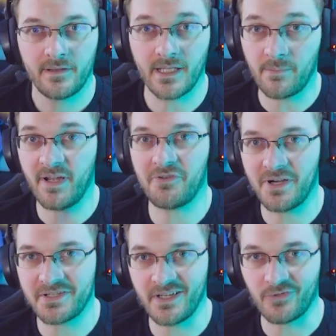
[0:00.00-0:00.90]
Now the big
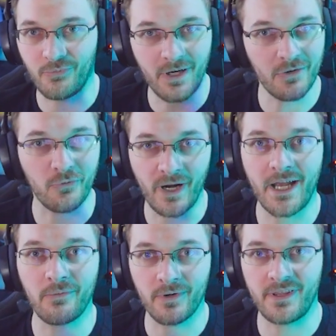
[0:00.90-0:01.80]
question is what
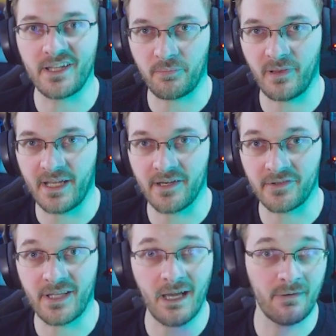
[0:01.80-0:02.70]
rank were these
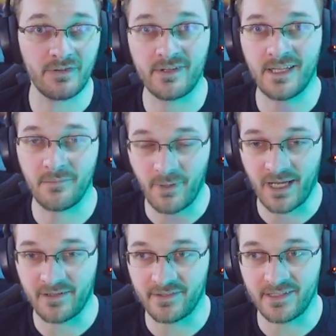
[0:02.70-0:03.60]
players and how was the team
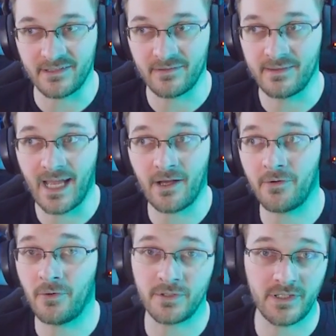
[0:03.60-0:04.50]
balancing not
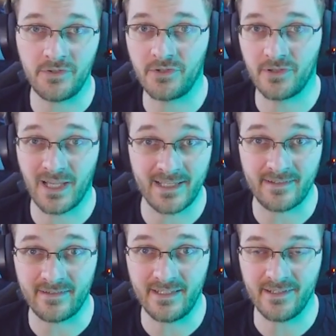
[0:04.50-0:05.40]
only
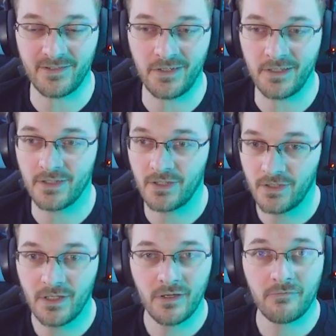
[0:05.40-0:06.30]
utilizing CSR,
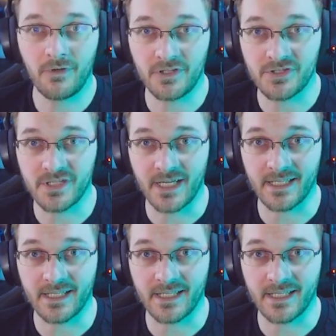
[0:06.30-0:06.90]
well, let's check